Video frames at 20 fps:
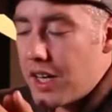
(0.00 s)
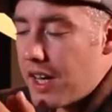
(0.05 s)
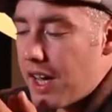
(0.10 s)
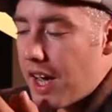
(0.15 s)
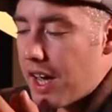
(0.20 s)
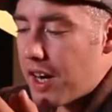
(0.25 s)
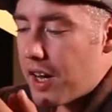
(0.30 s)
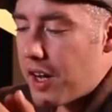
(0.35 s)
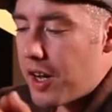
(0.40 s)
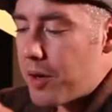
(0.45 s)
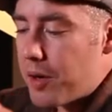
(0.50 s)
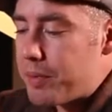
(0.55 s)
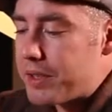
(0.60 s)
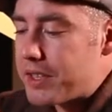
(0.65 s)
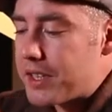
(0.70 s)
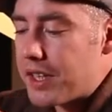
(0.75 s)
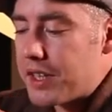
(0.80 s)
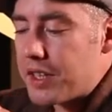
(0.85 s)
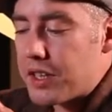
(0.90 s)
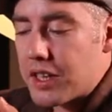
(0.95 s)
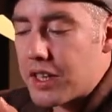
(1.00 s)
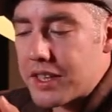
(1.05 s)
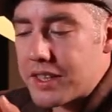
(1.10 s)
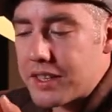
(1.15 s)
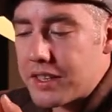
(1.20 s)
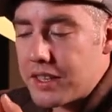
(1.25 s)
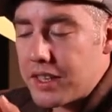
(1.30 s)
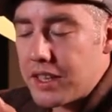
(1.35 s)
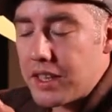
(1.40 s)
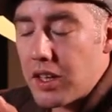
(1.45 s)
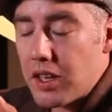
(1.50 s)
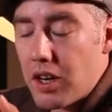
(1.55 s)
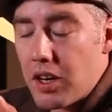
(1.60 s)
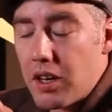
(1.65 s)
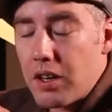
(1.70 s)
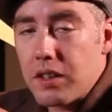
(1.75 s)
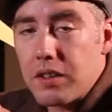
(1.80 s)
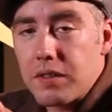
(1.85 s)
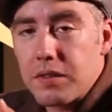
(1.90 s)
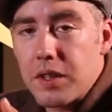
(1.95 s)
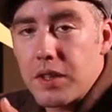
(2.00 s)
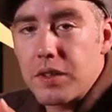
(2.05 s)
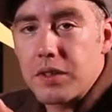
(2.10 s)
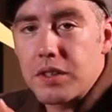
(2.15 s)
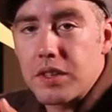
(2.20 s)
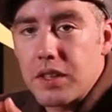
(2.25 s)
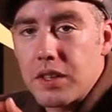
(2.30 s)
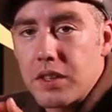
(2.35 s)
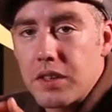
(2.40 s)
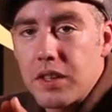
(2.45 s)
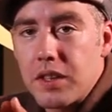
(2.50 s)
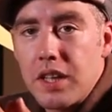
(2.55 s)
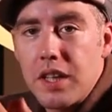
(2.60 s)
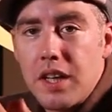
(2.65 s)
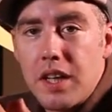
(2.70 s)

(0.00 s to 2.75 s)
at 100% you're going to see all those little